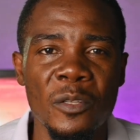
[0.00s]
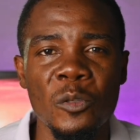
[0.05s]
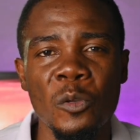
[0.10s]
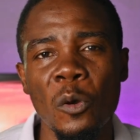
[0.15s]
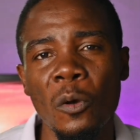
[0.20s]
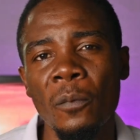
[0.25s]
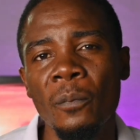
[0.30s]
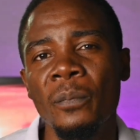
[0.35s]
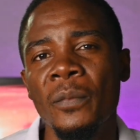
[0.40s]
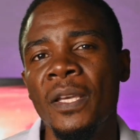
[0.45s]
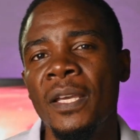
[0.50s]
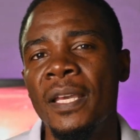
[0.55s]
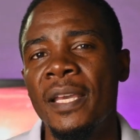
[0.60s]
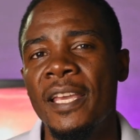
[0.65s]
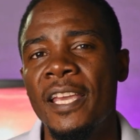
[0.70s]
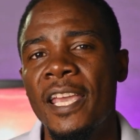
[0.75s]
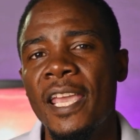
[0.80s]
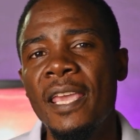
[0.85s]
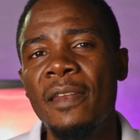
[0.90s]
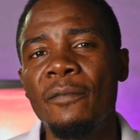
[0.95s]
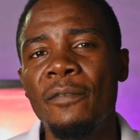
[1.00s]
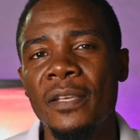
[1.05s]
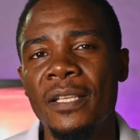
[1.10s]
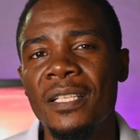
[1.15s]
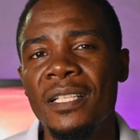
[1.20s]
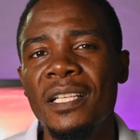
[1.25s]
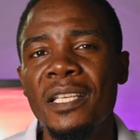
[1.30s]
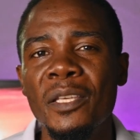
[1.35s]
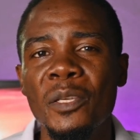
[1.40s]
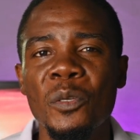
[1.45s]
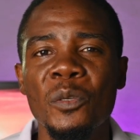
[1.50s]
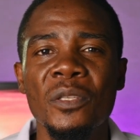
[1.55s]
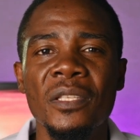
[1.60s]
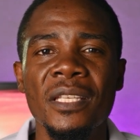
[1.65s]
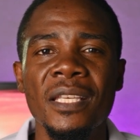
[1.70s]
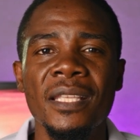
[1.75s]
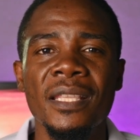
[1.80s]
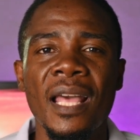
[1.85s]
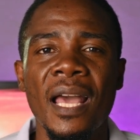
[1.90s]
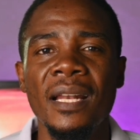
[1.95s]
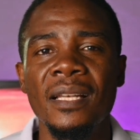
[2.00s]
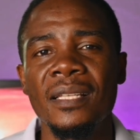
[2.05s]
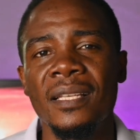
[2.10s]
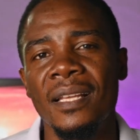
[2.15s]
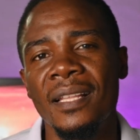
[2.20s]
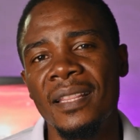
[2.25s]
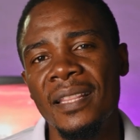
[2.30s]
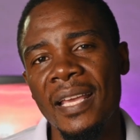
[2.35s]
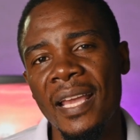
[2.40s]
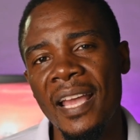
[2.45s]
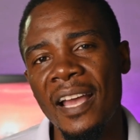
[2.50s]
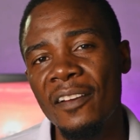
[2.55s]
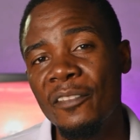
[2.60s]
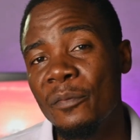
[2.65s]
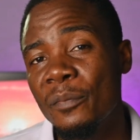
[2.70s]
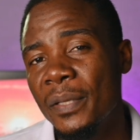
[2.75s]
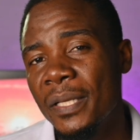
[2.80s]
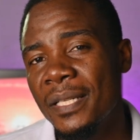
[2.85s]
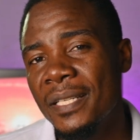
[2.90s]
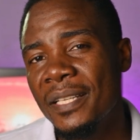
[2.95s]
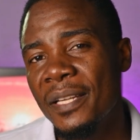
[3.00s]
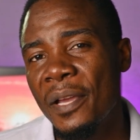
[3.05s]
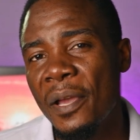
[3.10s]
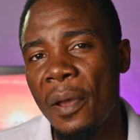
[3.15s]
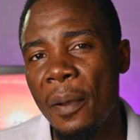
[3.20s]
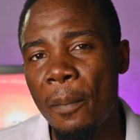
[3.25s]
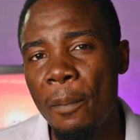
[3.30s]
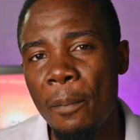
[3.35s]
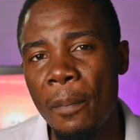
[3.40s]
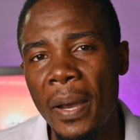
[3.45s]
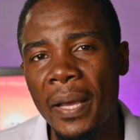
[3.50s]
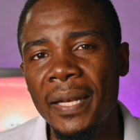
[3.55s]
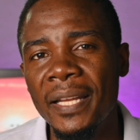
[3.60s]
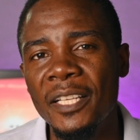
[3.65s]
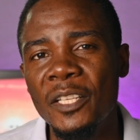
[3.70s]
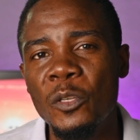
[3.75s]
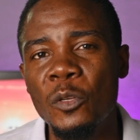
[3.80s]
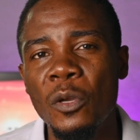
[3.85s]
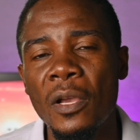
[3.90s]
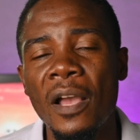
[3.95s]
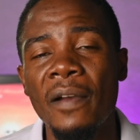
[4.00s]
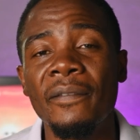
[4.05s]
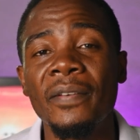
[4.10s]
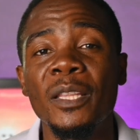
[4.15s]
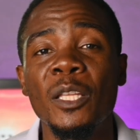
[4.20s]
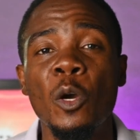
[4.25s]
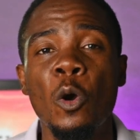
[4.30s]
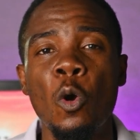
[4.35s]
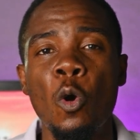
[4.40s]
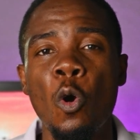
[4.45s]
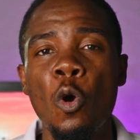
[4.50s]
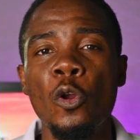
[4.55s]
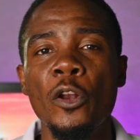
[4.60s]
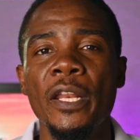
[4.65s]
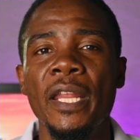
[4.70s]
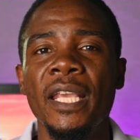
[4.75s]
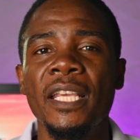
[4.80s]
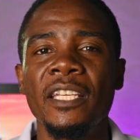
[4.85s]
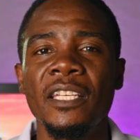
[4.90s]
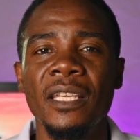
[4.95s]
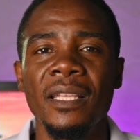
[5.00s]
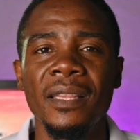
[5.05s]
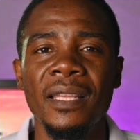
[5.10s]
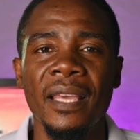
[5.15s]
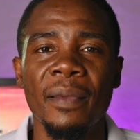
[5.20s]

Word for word: So, inversely, you see that the government managed to cover the whole nation.